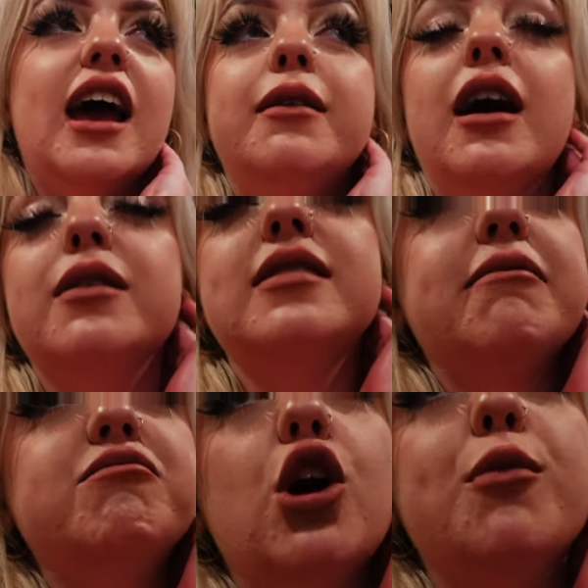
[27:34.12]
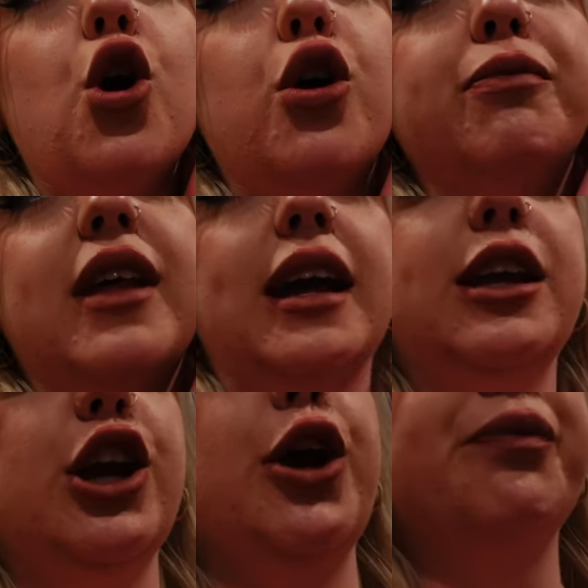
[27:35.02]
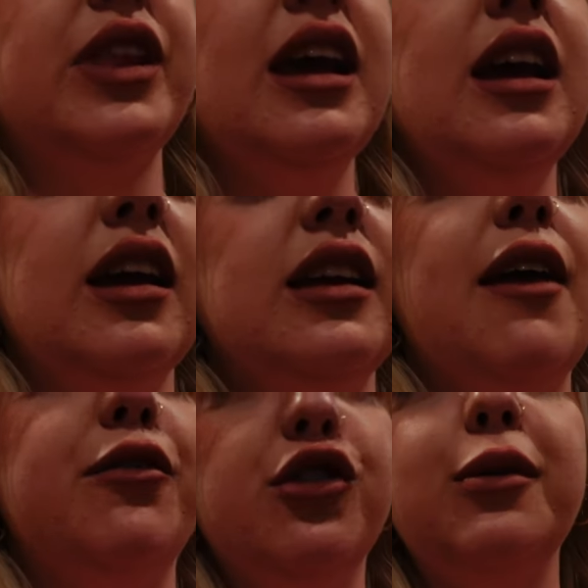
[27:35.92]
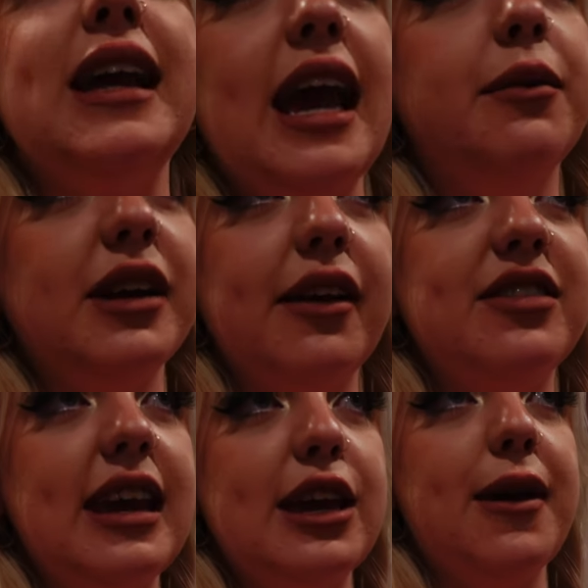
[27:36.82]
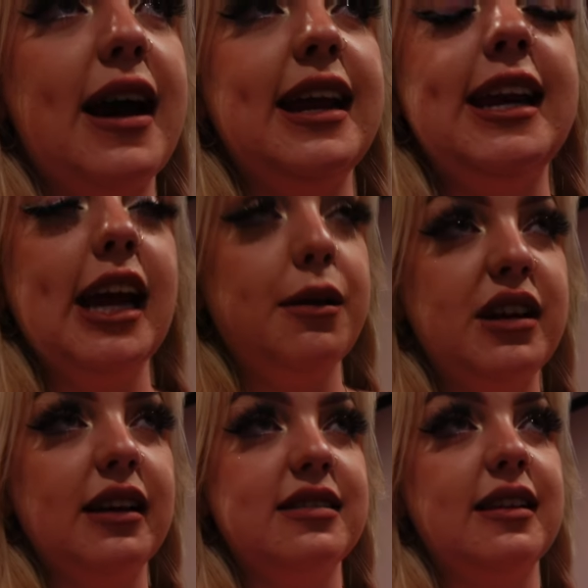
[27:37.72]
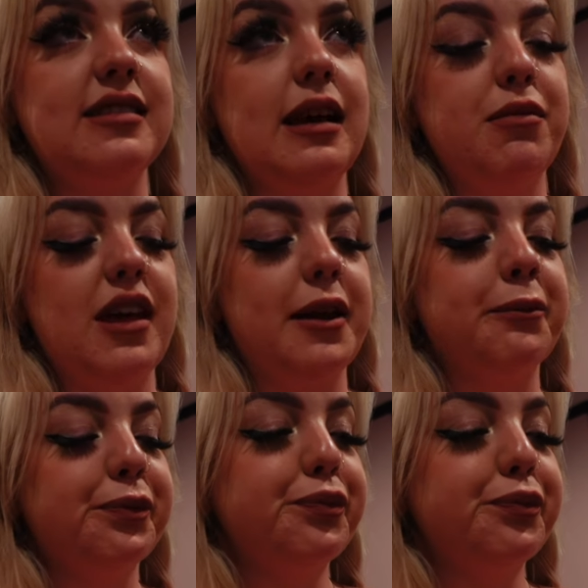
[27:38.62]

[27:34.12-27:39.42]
And I was like, no more. Like, you know, if do it again, I'm going to have to kick you out. Ian came down and said the same thing.